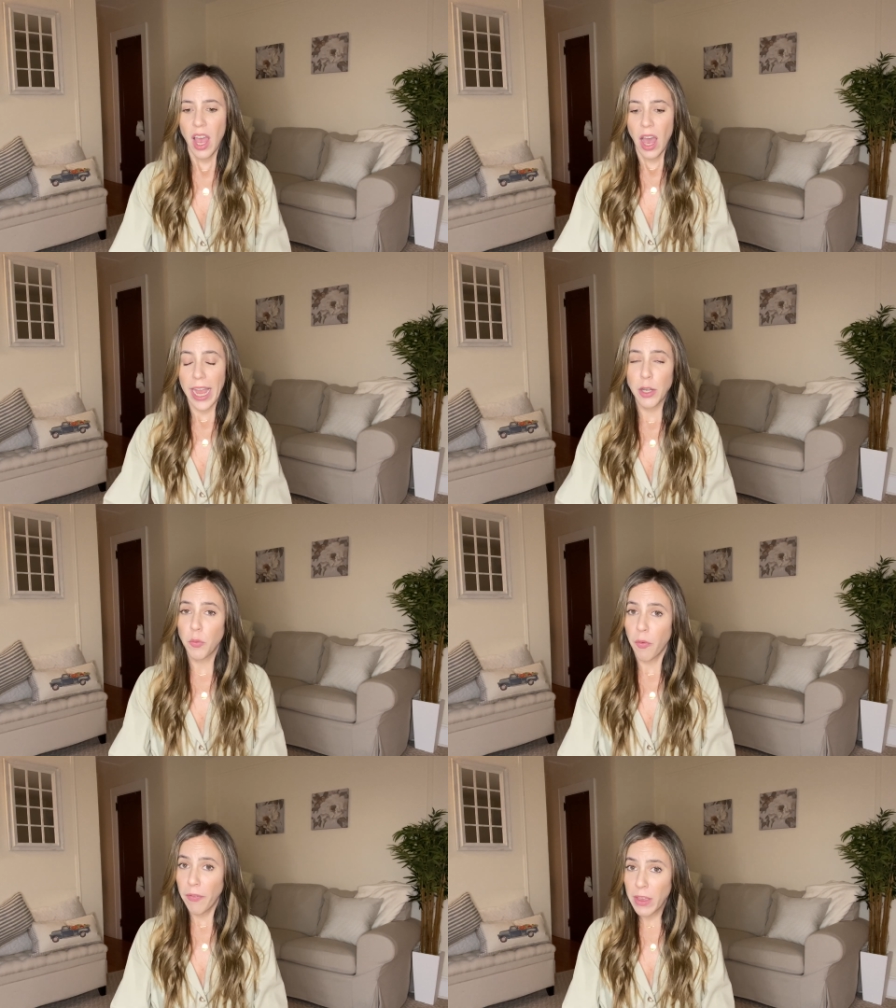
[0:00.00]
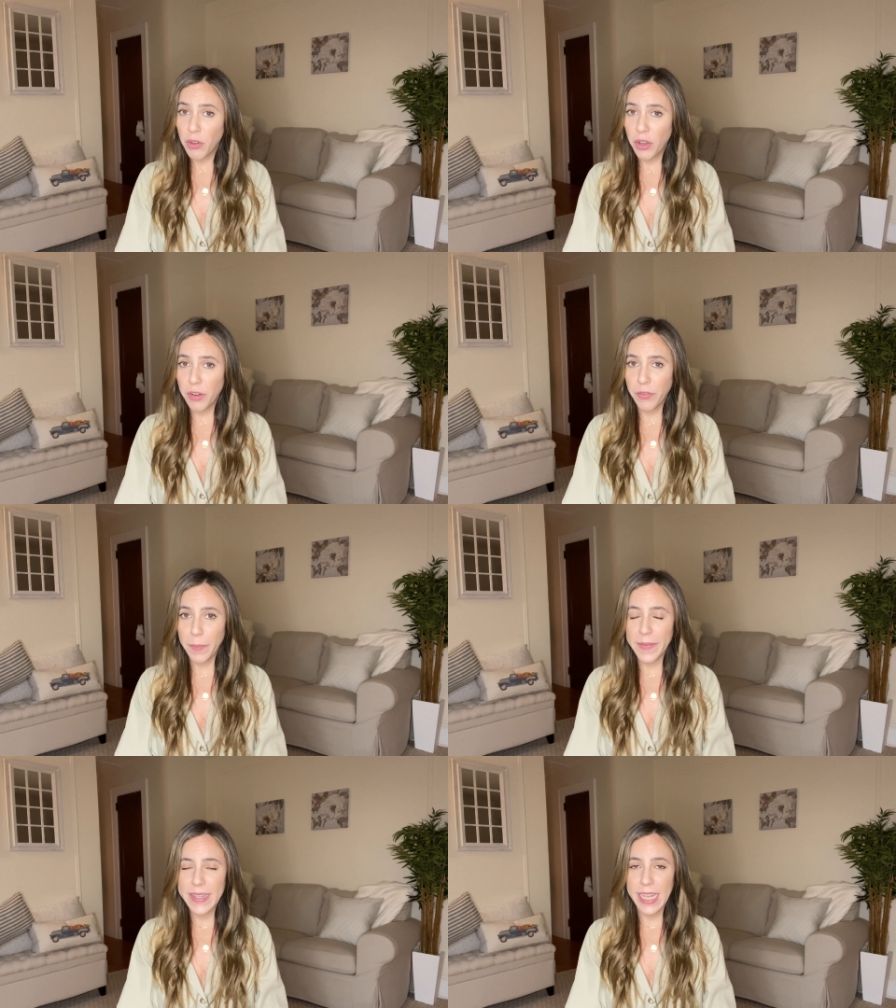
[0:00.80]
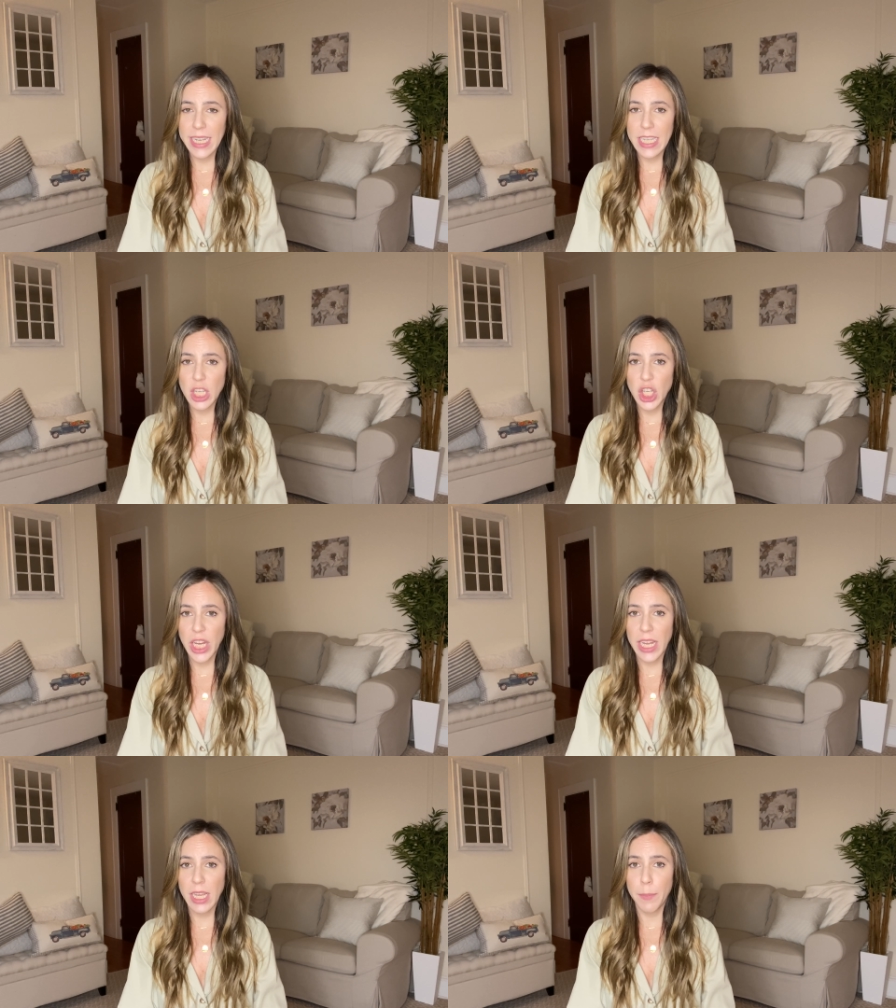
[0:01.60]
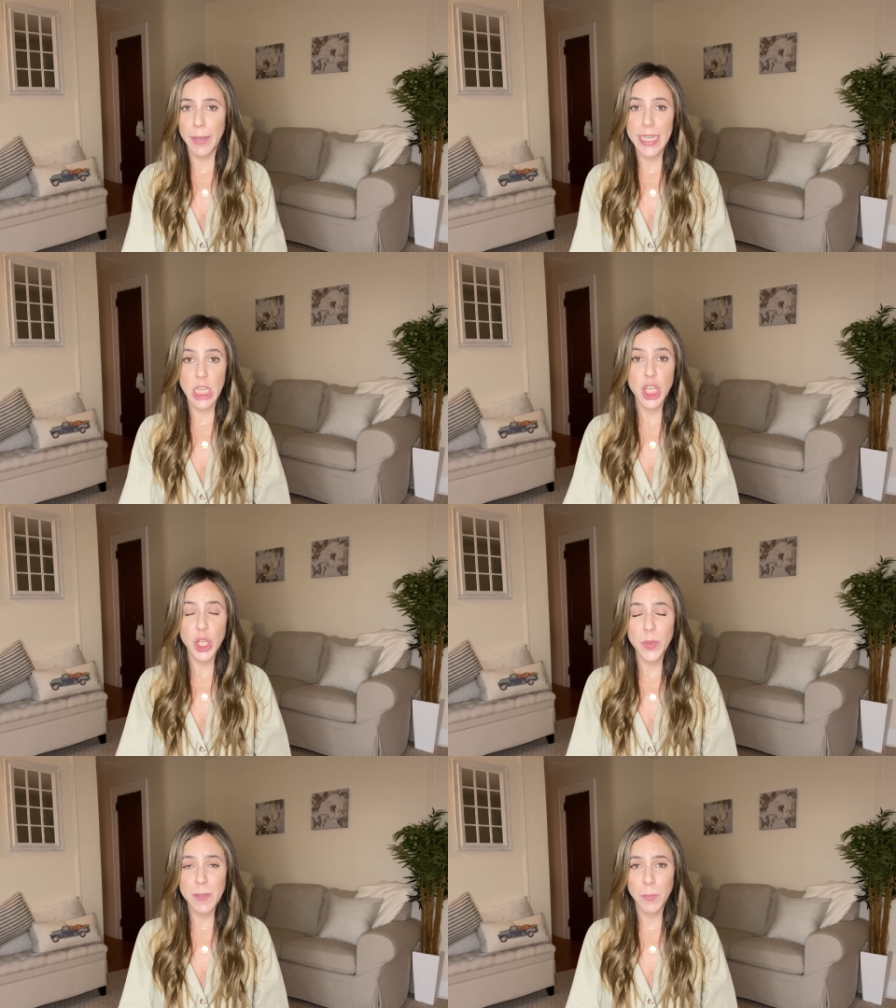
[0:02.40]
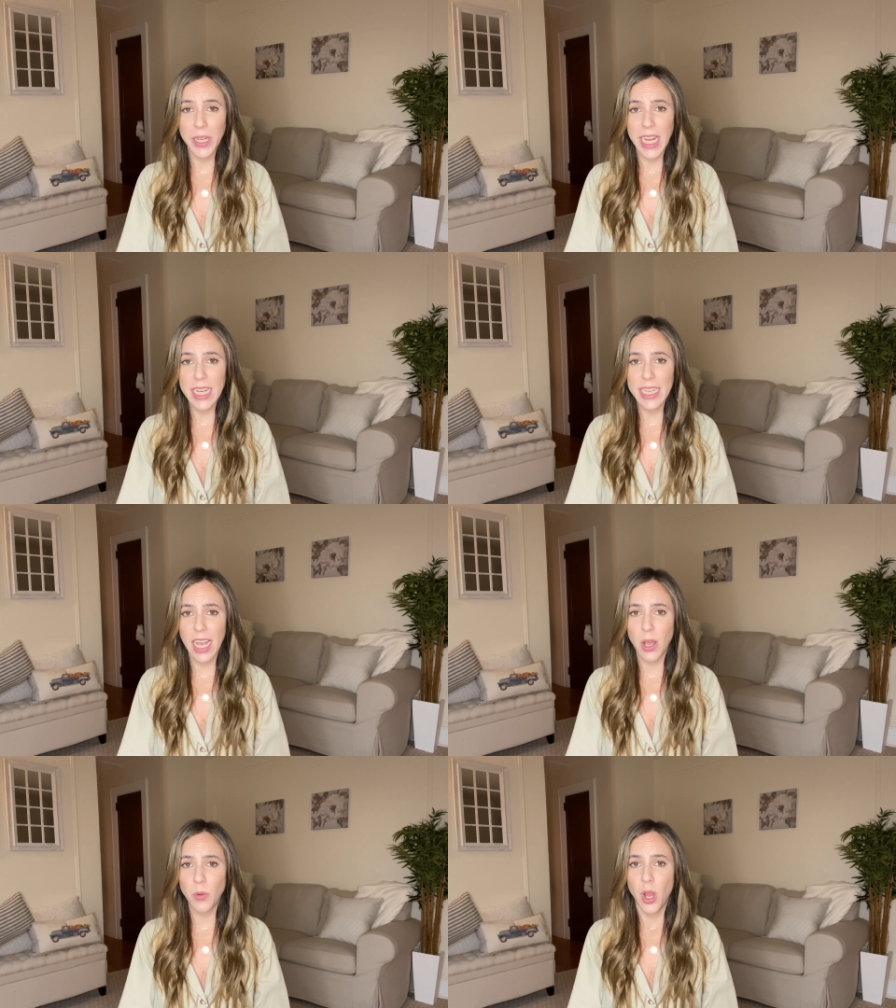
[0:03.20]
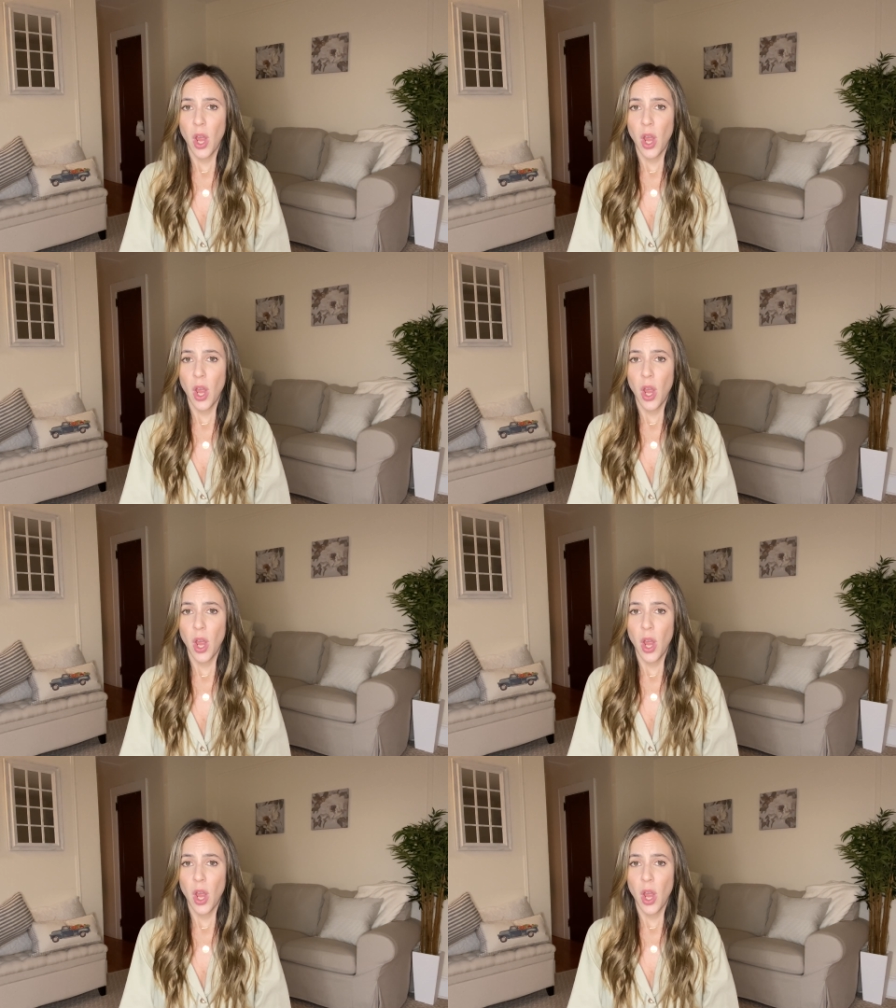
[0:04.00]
I don't feel good from this condition. My tissue is breaking down.